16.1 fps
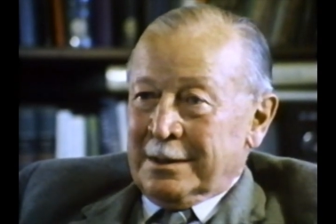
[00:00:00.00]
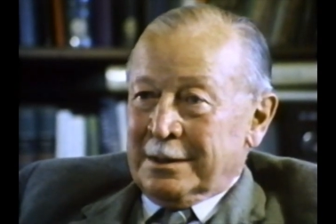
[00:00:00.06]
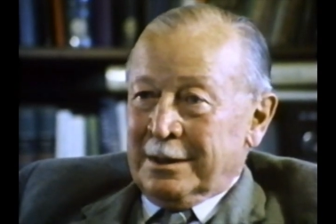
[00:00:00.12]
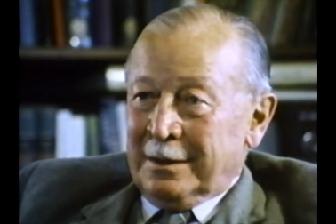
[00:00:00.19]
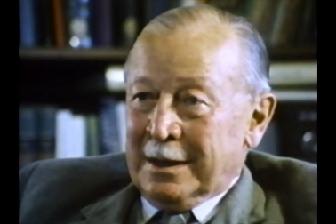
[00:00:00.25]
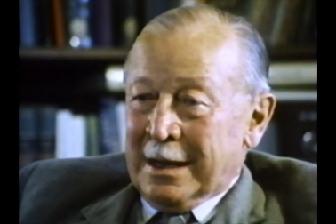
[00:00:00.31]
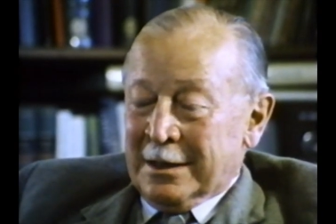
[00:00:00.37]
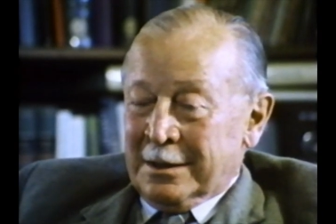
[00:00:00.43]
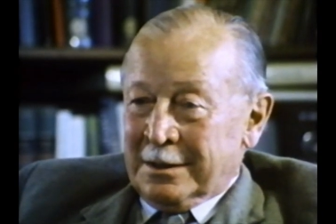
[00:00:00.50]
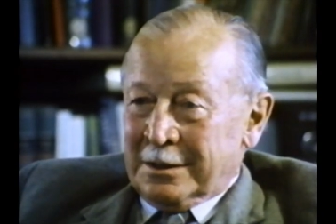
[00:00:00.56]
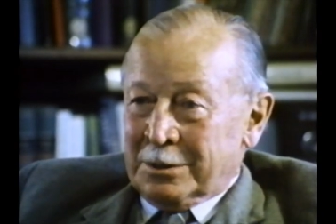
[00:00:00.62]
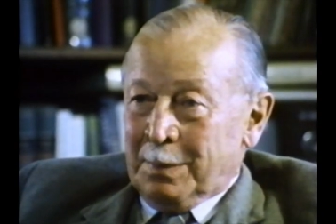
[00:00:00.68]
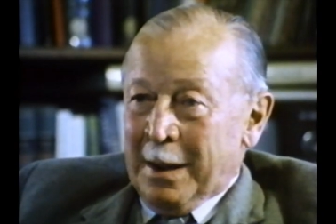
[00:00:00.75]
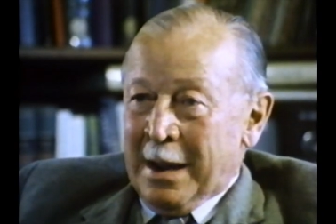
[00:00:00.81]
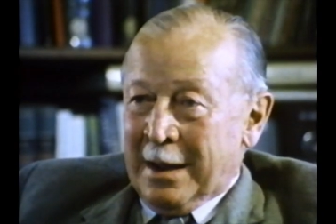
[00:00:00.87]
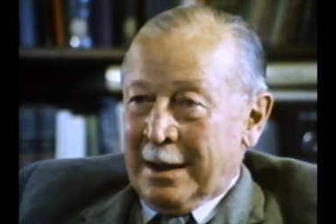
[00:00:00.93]
So that
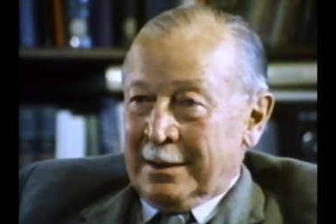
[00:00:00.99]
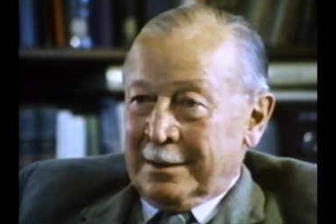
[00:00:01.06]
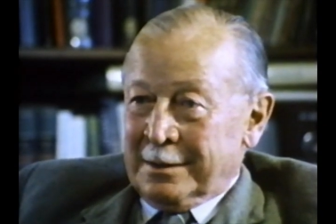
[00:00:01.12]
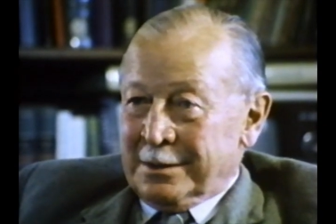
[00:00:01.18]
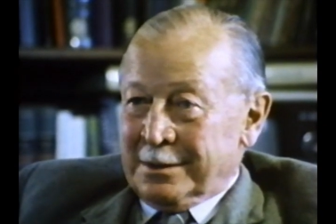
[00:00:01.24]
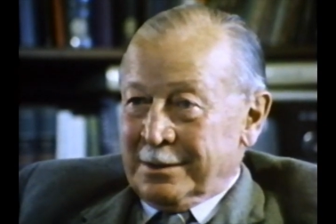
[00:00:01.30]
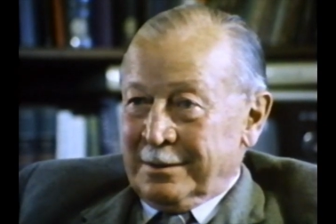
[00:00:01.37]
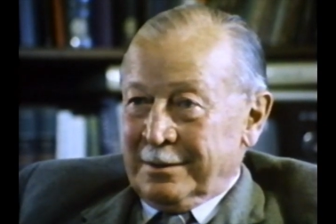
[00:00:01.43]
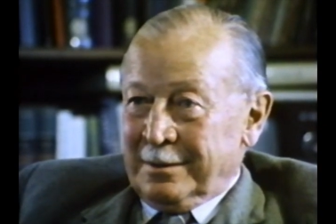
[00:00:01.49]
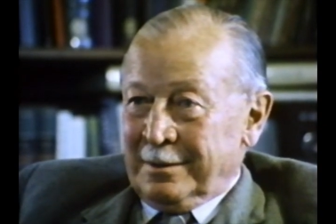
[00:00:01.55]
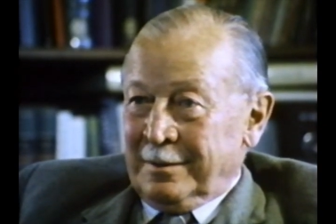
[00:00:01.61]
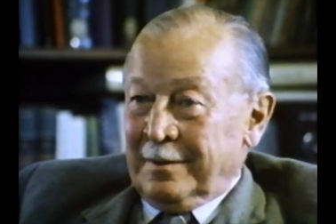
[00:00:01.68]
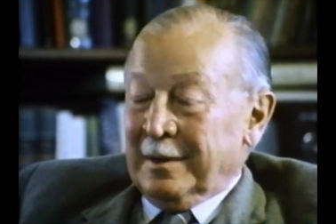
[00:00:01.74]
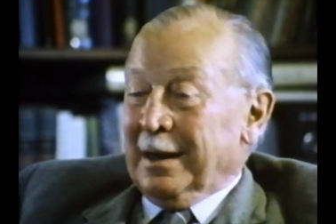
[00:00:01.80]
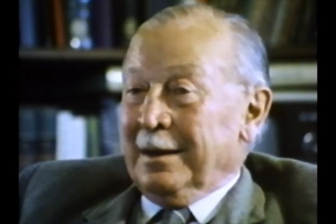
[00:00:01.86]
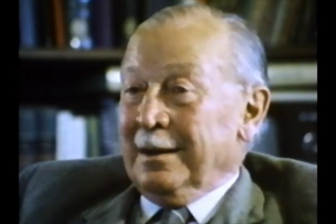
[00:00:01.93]
spans,
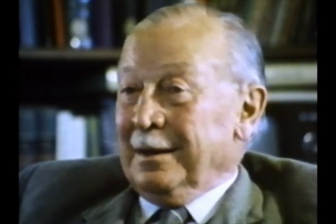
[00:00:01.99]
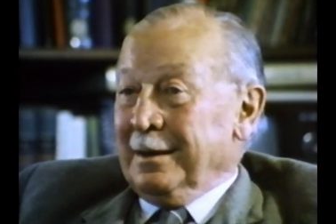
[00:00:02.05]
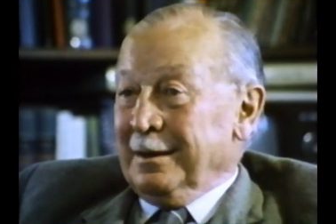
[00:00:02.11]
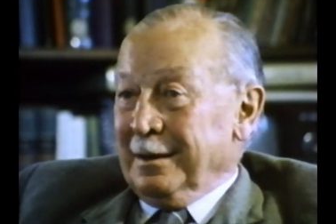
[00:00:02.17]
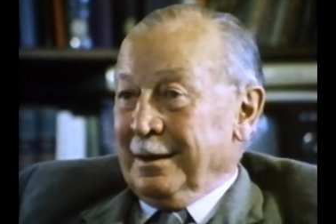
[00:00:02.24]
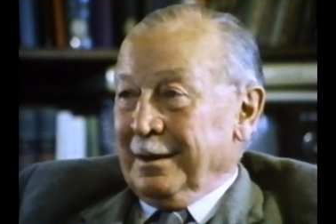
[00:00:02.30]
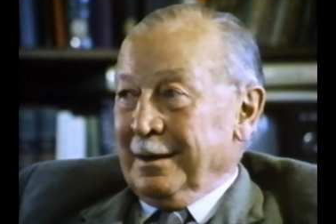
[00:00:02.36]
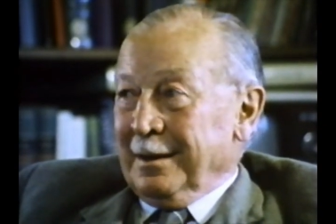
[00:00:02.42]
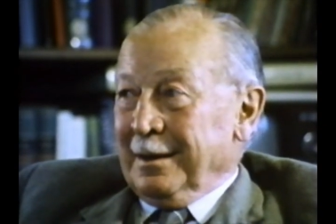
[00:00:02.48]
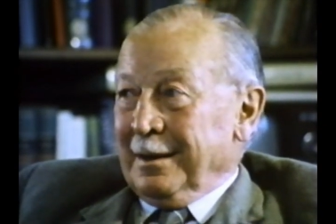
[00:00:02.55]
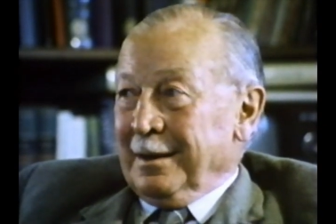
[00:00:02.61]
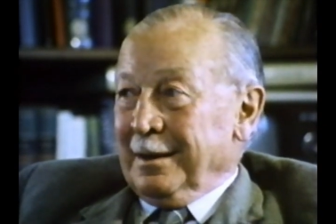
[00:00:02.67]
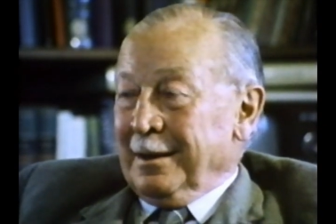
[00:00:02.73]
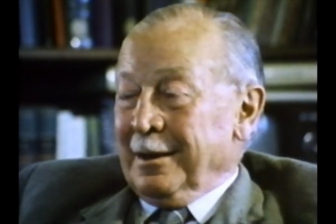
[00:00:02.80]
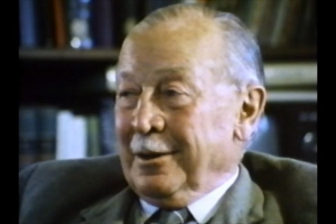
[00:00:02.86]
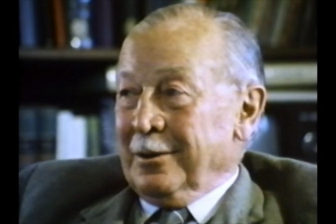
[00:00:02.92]
really,
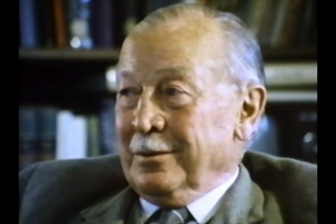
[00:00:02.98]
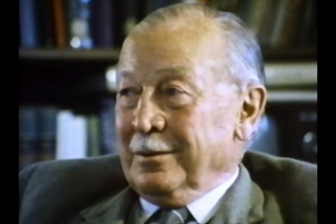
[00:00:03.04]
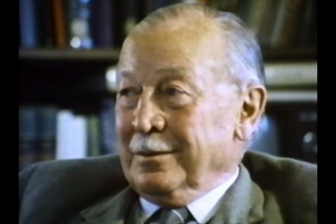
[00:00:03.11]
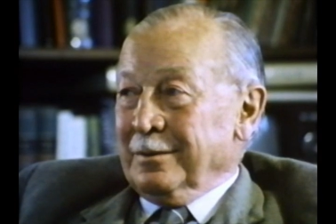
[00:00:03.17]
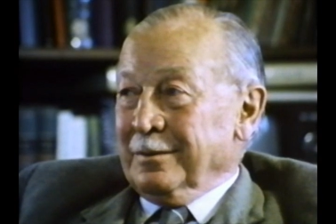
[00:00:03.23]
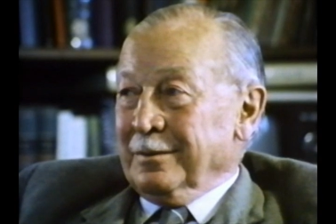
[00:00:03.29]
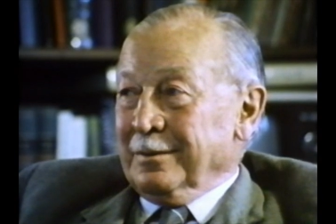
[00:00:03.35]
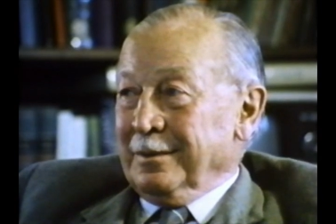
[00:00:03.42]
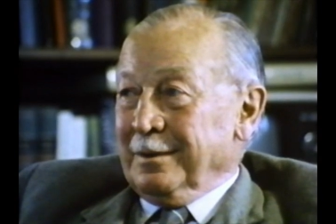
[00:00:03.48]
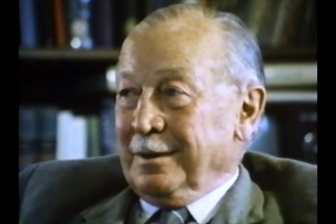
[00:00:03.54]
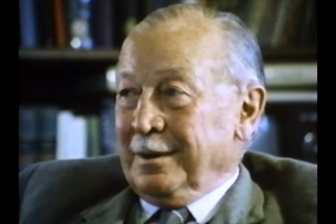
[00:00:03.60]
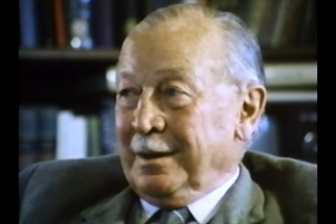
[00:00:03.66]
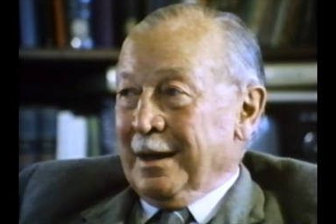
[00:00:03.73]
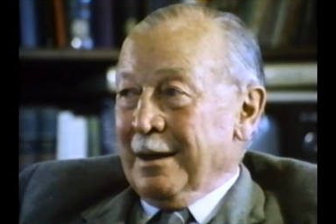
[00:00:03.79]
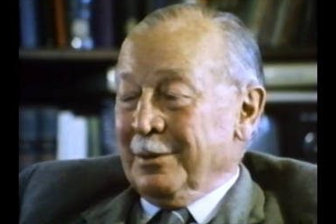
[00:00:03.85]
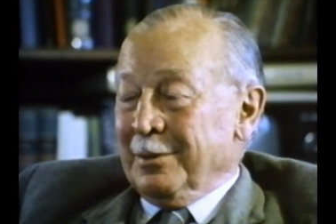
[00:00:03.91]
the whole
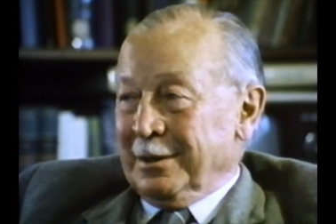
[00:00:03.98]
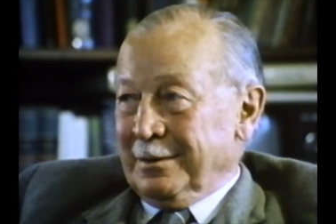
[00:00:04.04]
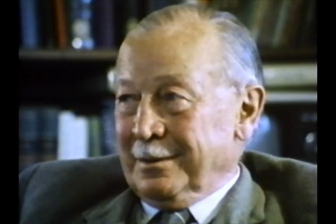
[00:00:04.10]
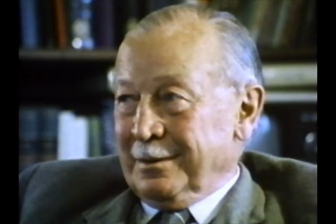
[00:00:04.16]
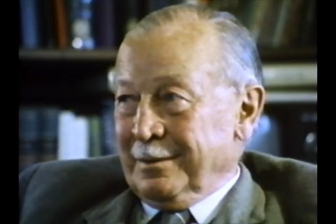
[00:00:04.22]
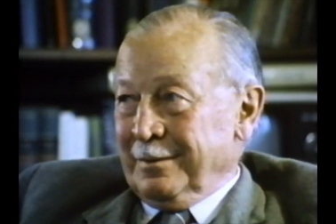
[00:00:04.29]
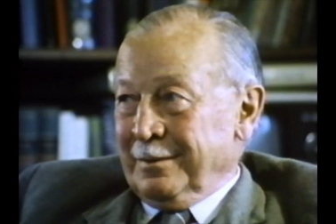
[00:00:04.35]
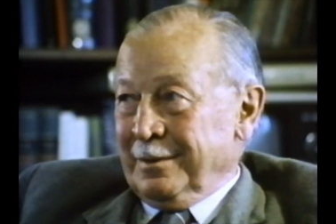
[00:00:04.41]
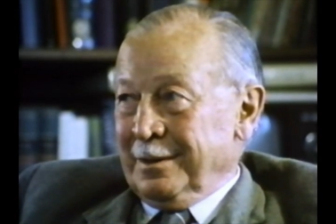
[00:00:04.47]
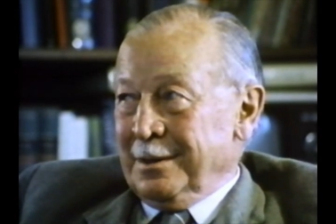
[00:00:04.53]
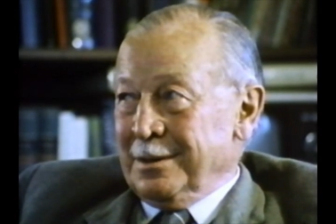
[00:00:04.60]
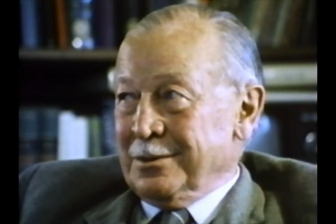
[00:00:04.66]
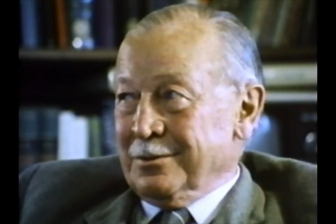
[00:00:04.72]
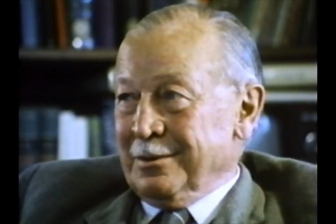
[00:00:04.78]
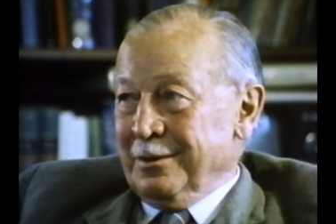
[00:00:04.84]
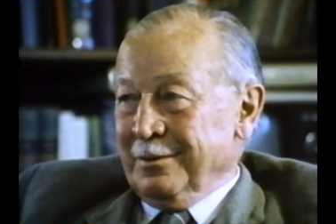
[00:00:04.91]
gamut of the
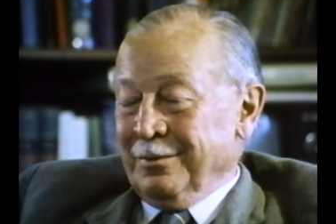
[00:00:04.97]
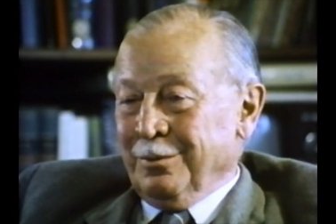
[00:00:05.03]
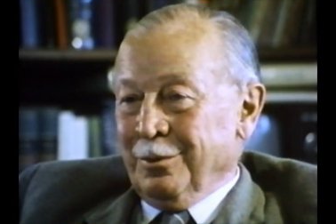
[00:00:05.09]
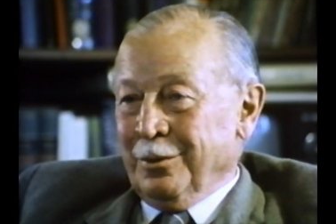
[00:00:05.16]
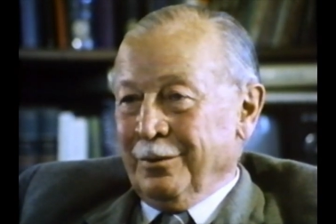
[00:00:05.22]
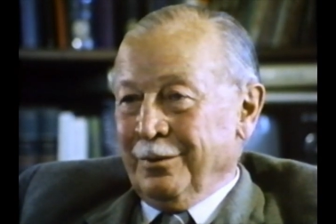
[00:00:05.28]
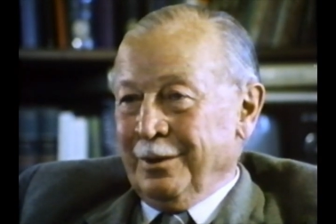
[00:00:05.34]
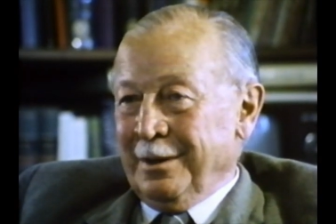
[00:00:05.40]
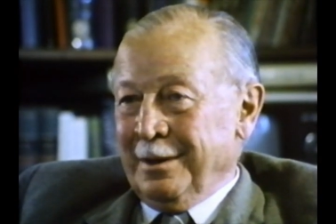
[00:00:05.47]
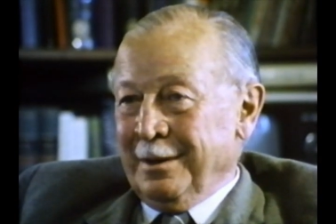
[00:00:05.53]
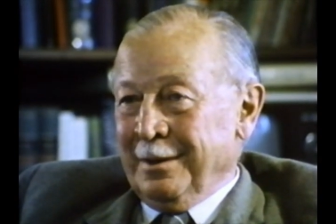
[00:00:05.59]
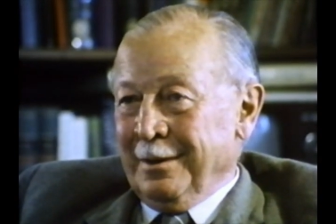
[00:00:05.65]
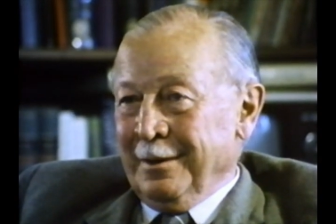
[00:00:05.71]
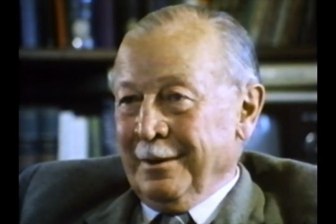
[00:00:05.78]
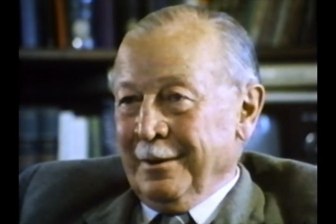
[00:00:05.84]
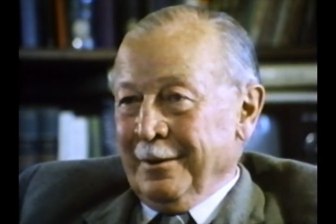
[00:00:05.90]
history of warfare,